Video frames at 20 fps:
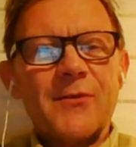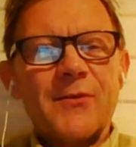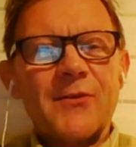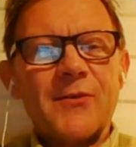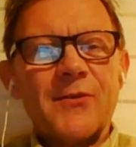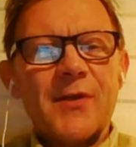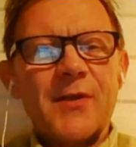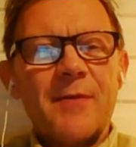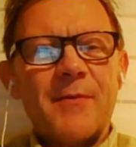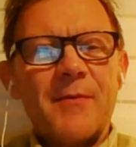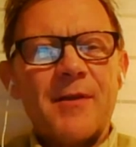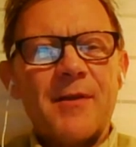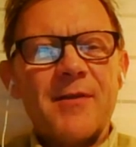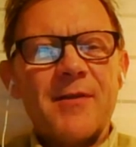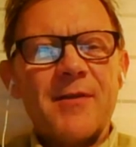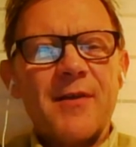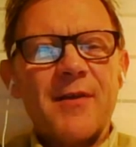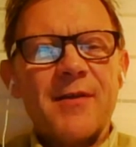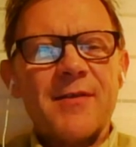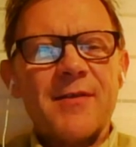So I mean,
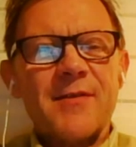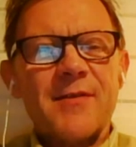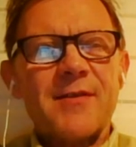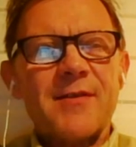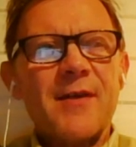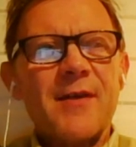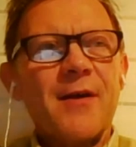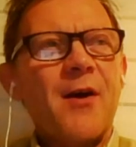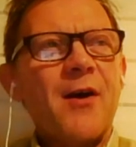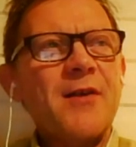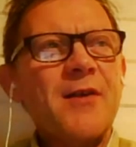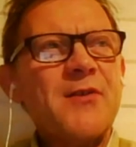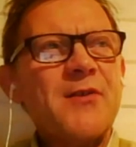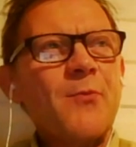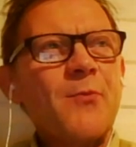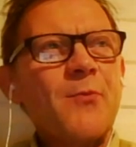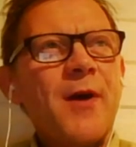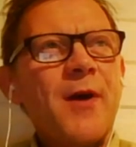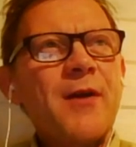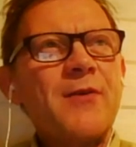it's a
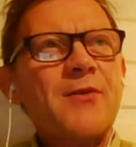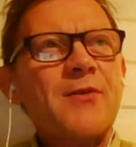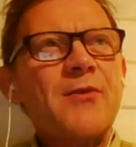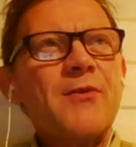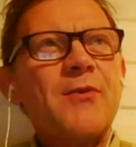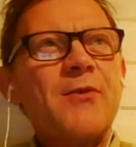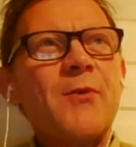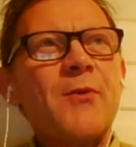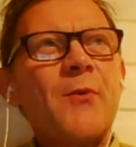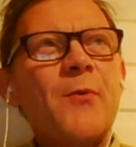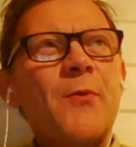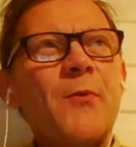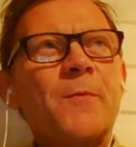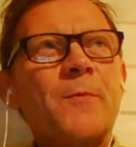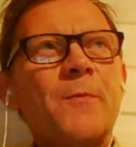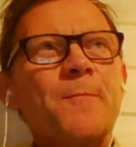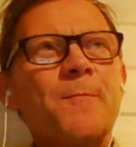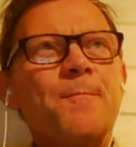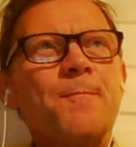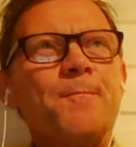way to do
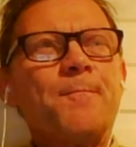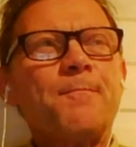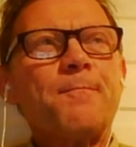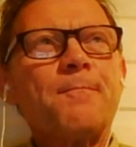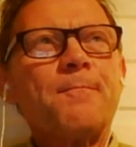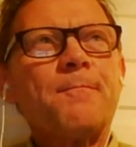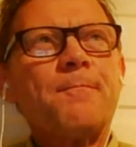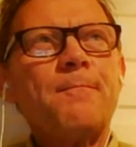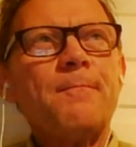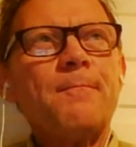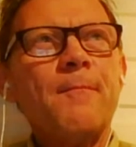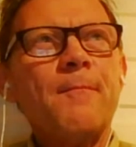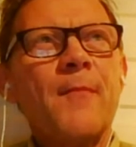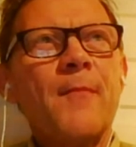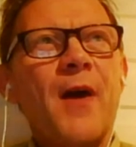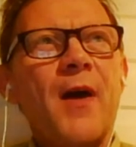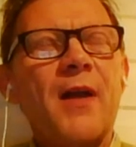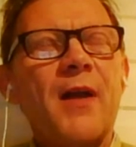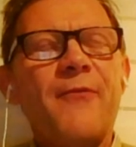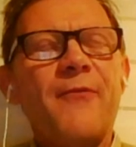
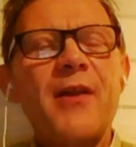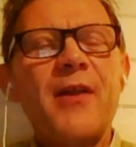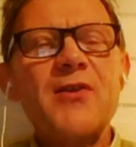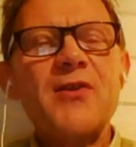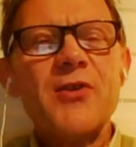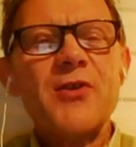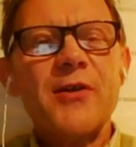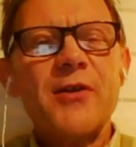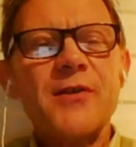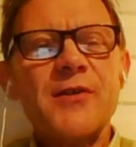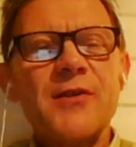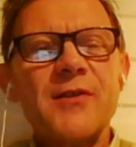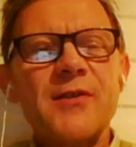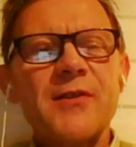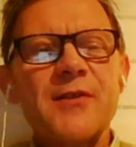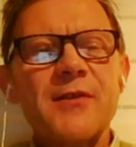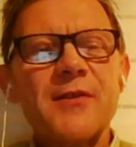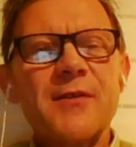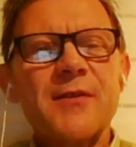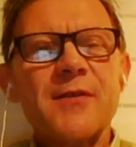
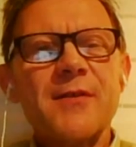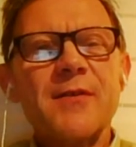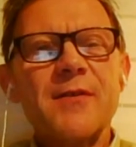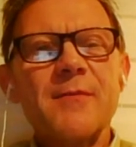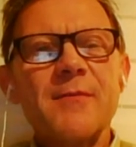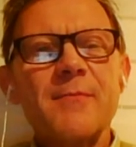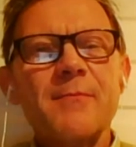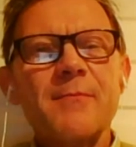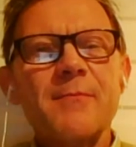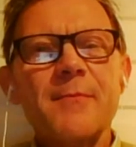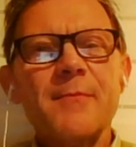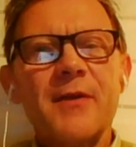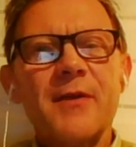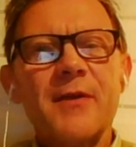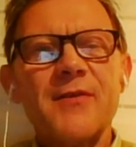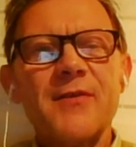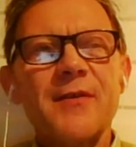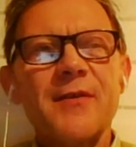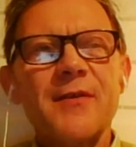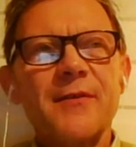adventures, but
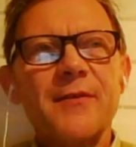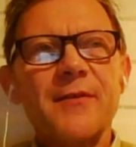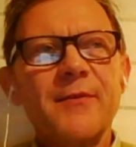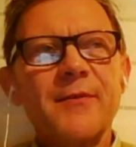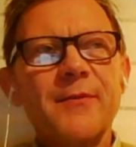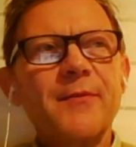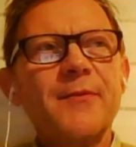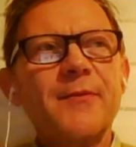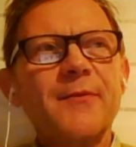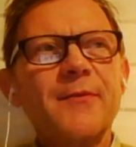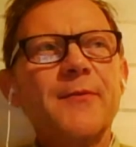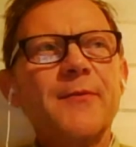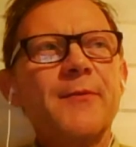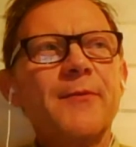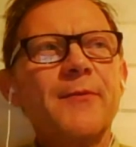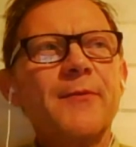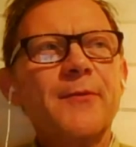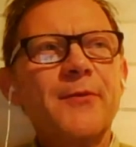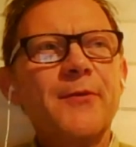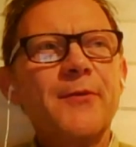
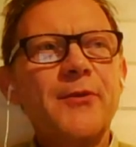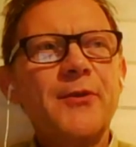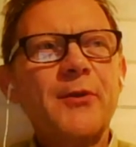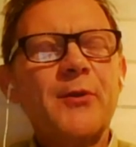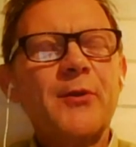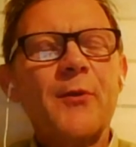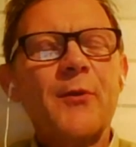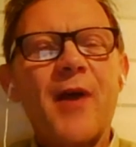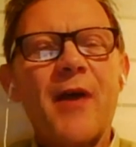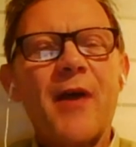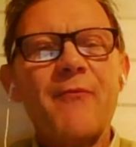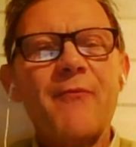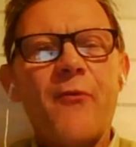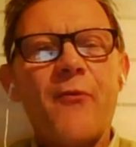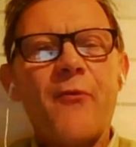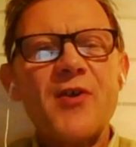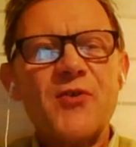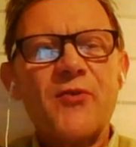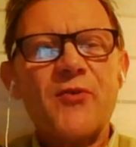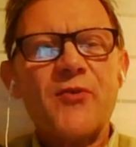you don't have to
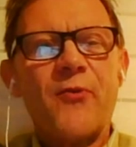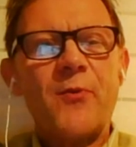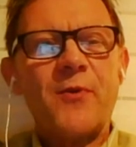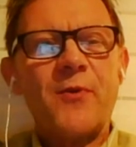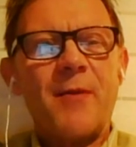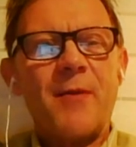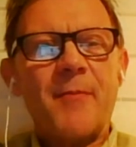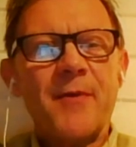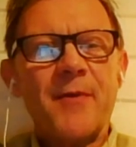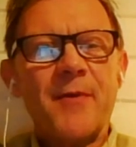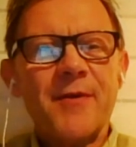rush through them.